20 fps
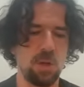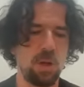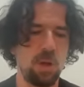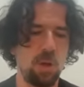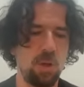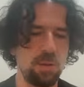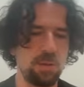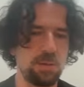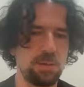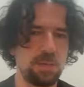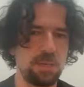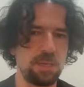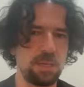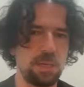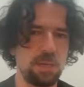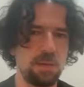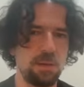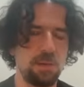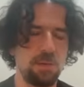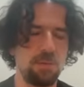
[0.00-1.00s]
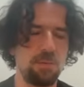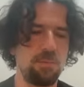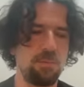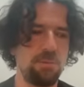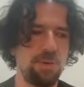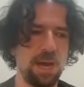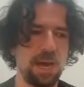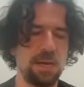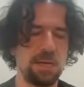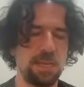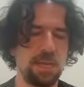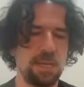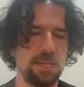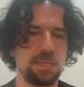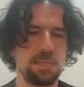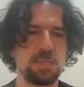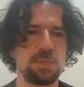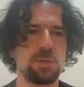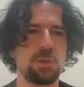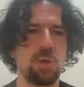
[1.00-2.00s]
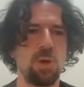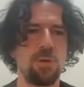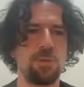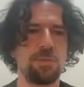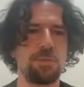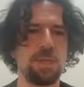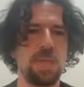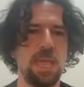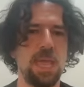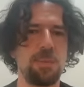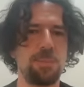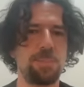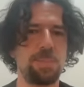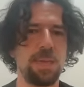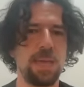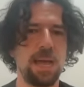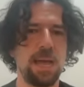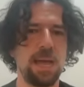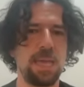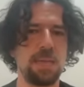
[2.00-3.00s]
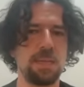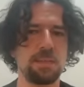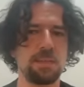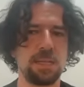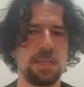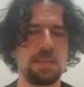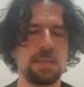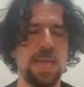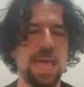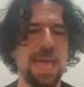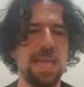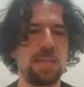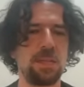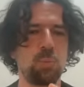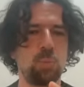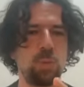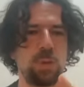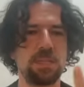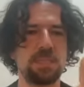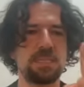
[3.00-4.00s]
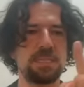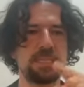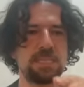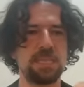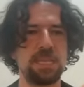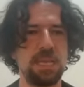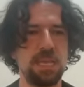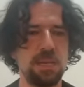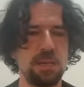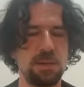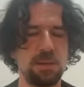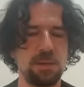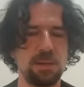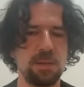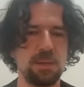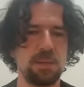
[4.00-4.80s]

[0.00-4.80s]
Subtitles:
all the variants of the API that end with C,